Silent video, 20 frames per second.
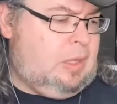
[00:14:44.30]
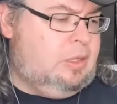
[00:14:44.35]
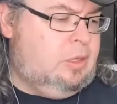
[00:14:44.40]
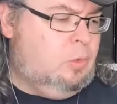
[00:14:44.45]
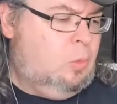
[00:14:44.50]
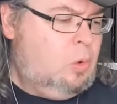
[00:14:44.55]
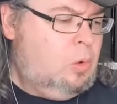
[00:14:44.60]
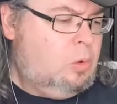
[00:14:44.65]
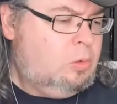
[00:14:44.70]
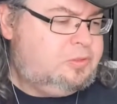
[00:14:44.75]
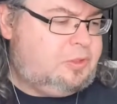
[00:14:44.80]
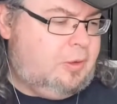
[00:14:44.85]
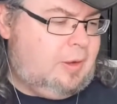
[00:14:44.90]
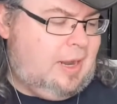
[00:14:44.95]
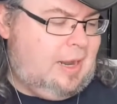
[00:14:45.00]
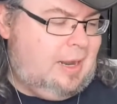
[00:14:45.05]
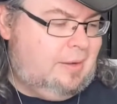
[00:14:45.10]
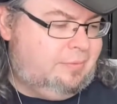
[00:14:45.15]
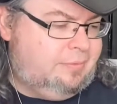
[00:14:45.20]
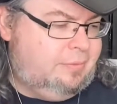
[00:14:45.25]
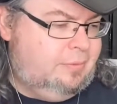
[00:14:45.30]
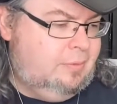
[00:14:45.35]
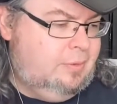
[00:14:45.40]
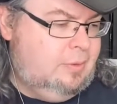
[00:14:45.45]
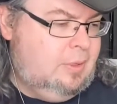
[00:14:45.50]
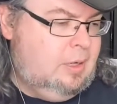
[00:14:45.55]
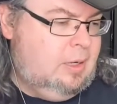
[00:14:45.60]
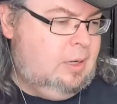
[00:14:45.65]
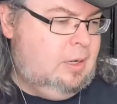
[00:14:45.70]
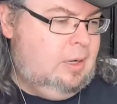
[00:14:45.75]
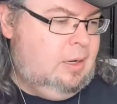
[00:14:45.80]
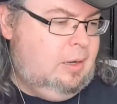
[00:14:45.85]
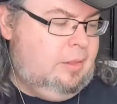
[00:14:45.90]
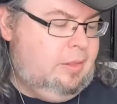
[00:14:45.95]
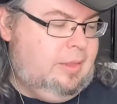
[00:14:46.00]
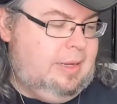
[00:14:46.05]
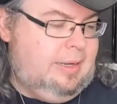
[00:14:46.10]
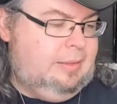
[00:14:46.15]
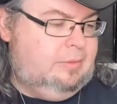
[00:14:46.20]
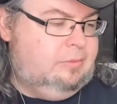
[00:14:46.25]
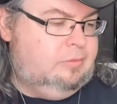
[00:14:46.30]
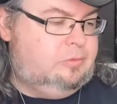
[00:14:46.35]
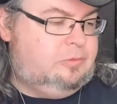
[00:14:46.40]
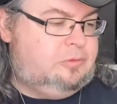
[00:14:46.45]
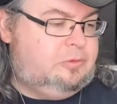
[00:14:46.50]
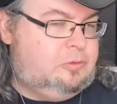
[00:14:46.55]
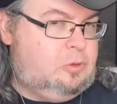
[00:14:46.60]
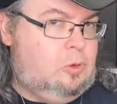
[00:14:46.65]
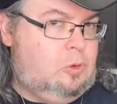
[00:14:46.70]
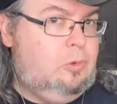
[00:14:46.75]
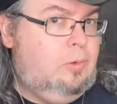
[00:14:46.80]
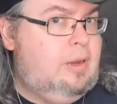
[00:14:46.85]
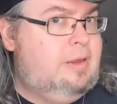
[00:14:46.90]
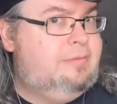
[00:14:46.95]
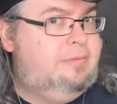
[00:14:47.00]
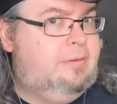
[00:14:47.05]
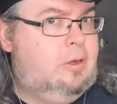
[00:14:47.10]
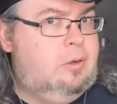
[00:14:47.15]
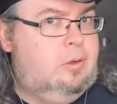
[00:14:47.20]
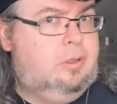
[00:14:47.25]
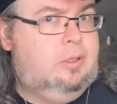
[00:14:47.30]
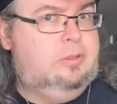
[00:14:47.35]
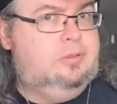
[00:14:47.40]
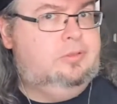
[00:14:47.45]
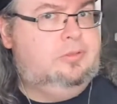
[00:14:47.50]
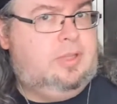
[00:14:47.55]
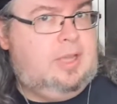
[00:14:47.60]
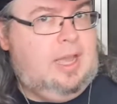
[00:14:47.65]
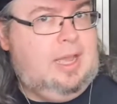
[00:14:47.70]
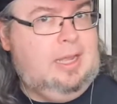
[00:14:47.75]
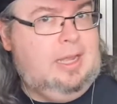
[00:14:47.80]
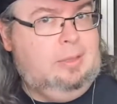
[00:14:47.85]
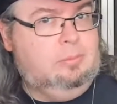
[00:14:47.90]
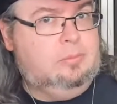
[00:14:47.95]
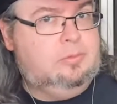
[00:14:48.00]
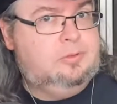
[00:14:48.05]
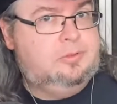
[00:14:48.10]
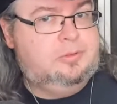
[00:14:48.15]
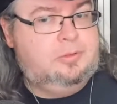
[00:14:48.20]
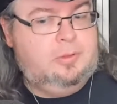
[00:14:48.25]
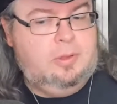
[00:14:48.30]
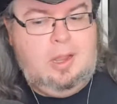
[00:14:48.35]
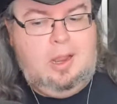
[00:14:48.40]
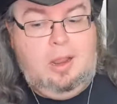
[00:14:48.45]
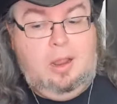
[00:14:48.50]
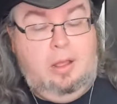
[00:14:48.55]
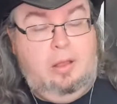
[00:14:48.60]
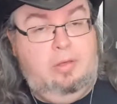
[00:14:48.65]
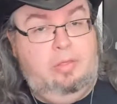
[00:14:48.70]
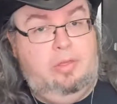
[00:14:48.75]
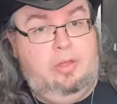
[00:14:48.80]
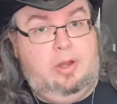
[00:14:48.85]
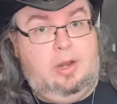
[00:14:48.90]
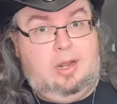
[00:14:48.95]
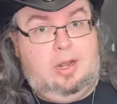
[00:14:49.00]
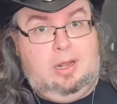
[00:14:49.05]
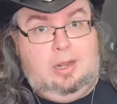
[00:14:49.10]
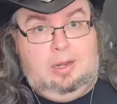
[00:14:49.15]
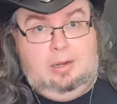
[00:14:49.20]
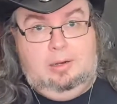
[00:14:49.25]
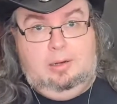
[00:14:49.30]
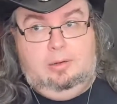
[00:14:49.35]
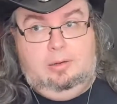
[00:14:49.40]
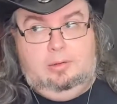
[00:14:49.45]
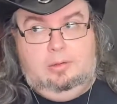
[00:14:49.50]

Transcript: You also have the story-focused games that are